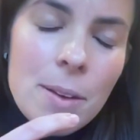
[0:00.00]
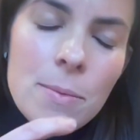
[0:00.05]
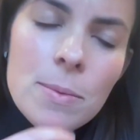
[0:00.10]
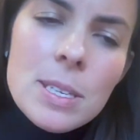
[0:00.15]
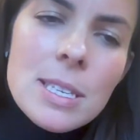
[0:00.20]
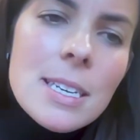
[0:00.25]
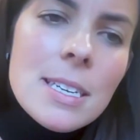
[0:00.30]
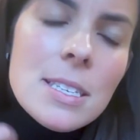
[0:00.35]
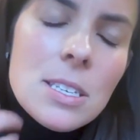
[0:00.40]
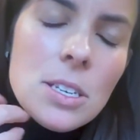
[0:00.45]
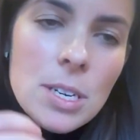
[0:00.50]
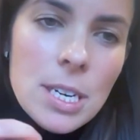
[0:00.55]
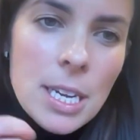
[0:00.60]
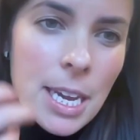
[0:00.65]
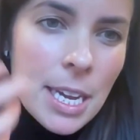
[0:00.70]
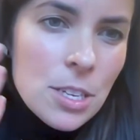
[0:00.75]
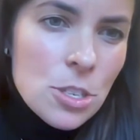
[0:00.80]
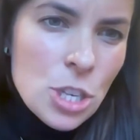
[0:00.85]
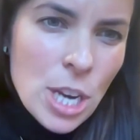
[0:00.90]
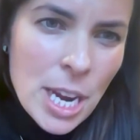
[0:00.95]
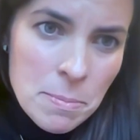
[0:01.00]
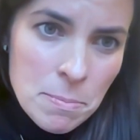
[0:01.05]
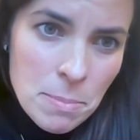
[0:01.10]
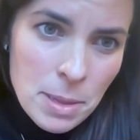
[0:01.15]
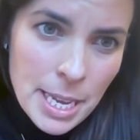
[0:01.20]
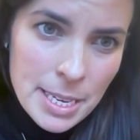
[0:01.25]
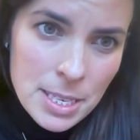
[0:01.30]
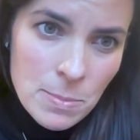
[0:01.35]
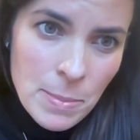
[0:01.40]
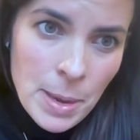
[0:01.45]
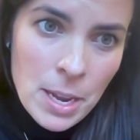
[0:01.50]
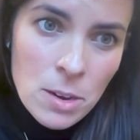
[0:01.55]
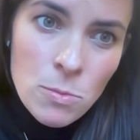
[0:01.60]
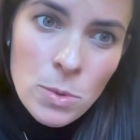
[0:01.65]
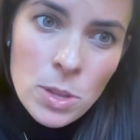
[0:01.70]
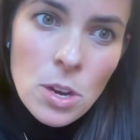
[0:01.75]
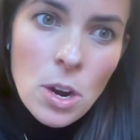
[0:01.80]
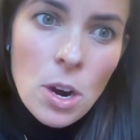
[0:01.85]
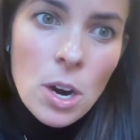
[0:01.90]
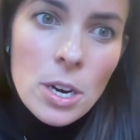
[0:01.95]
it was easier to get chain
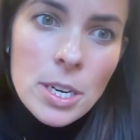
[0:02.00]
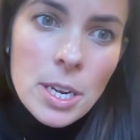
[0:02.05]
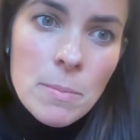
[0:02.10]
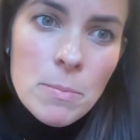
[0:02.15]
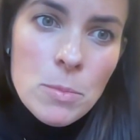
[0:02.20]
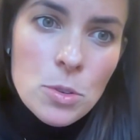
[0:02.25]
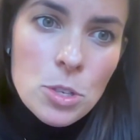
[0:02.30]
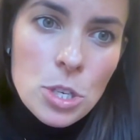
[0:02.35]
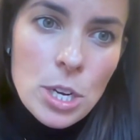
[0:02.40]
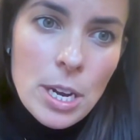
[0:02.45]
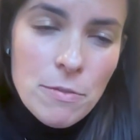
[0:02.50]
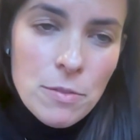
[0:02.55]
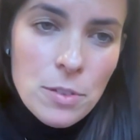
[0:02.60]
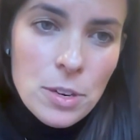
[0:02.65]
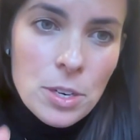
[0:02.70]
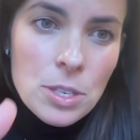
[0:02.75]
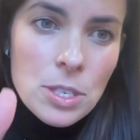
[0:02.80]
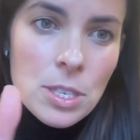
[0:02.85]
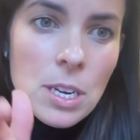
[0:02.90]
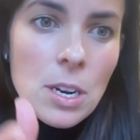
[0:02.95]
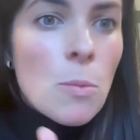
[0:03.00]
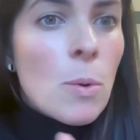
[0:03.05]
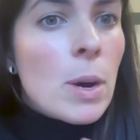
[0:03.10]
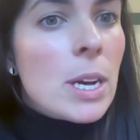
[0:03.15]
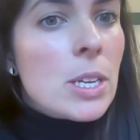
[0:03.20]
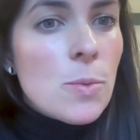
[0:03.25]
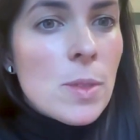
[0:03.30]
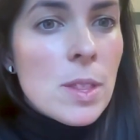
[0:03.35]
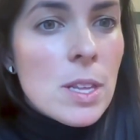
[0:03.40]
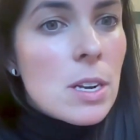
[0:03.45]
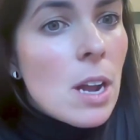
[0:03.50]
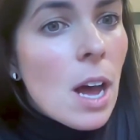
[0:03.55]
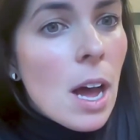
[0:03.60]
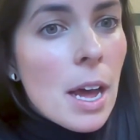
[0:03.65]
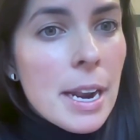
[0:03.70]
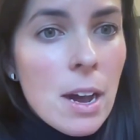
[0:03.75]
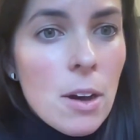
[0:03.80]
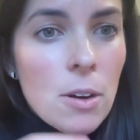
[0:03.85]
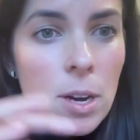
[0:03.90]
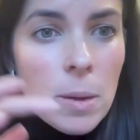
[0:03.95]
placement with the hard kombucha at first than it was with the
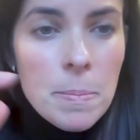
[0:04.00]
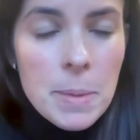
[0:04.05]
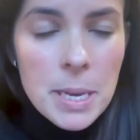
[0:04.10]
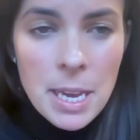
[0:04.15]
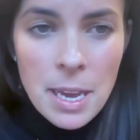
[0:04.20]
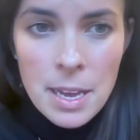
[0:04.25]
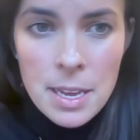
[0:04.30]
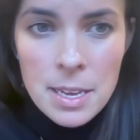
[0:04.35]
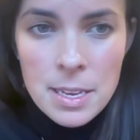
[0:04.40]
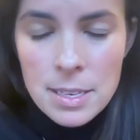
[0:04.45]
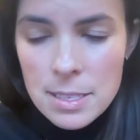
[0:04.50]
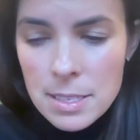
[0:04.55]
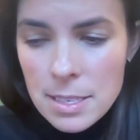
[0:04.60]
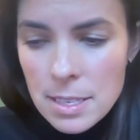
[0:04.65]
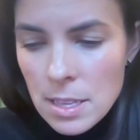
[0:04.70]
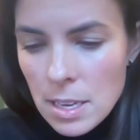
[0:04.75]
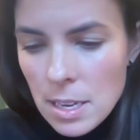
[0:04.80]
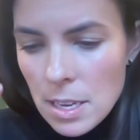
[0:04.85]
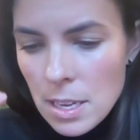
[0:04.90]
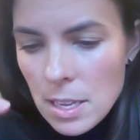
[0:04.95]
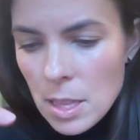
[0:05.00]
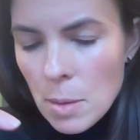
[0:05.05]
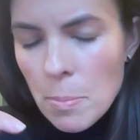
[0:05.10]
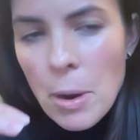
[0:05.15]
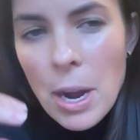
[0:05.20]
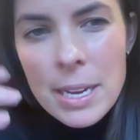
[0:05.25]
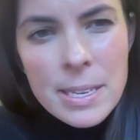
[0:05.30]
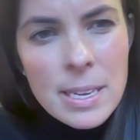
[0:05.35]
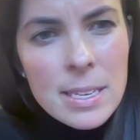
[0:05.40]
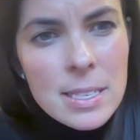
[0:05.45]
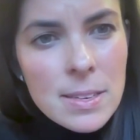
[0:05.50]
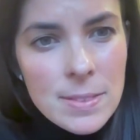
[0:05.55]
non-alc because the process of